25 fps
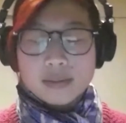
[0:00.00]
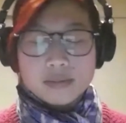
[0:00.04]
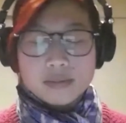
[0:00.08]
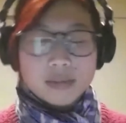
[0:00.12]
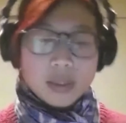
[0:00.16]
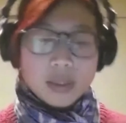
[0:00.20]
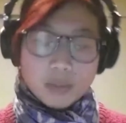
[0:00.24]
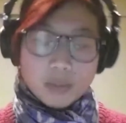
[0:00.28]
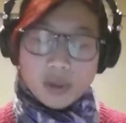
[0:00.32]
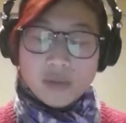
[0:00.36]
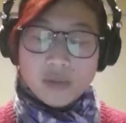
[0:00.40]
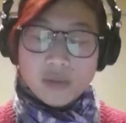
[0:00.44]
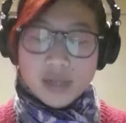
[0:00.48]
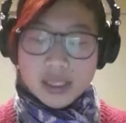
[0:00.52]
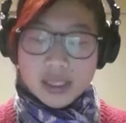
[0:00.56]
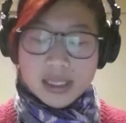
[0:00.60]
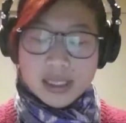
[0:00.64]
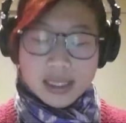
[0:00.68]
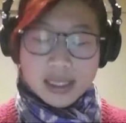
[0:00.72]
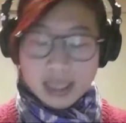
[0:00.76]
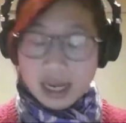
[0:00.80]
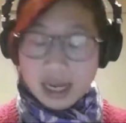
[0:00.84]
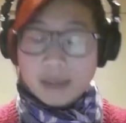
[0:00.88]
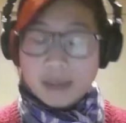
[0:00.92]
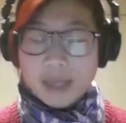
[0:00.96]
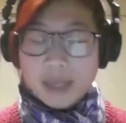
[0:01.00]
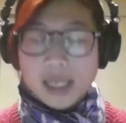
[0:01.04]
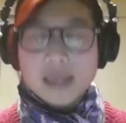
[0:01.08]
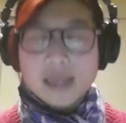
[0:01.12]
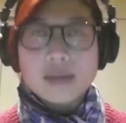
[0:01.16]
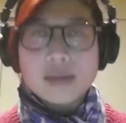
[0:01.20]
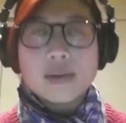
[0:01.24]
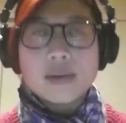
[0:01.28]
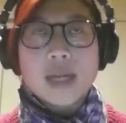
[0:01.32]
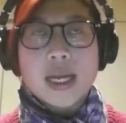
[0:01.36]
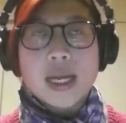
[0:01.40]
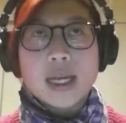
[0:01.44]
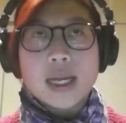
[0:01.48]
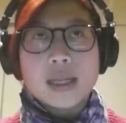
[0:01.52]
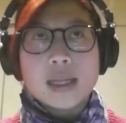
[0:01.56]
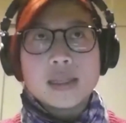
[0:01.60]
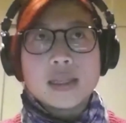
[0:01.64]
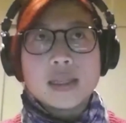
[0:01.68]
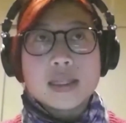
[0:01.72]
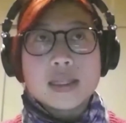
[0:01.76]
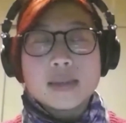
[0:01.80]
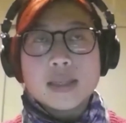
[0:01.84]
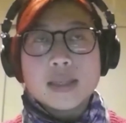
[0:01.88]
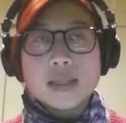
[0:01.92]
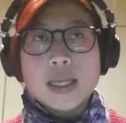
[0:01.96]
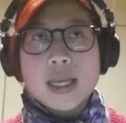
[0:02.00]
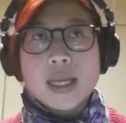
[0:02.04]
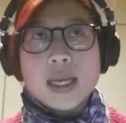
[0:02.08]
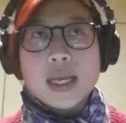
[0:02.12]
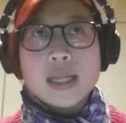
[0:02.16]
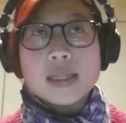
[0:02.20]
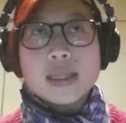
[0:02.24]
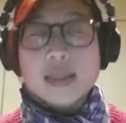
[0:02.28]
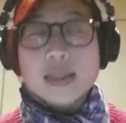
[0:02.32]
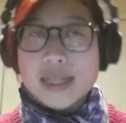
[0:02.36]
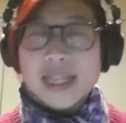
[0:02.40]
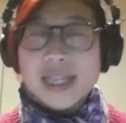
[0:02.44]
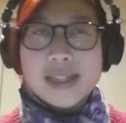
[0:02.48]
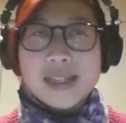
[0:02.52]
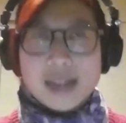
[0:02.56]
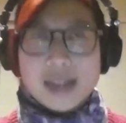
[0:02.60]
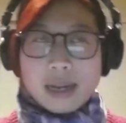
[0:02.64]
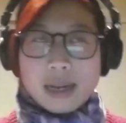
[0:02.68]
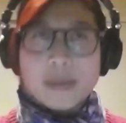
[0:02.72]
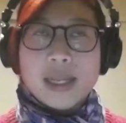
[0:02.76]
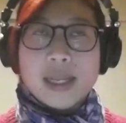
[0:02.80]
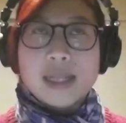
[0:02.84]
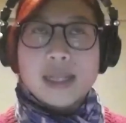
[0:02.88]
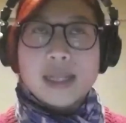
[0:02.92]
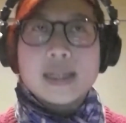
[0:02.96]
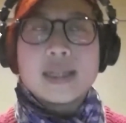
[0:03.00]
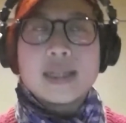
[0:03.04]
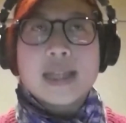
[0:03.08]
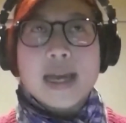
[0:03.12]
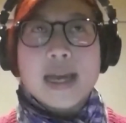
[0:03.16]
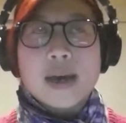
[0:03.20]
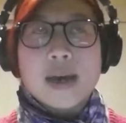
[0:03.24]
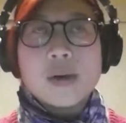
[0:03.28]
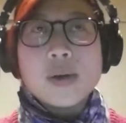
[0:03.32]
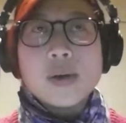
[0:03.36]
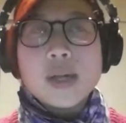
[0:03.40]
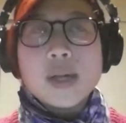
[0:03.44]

the province that I'm in, the state that I'm in now.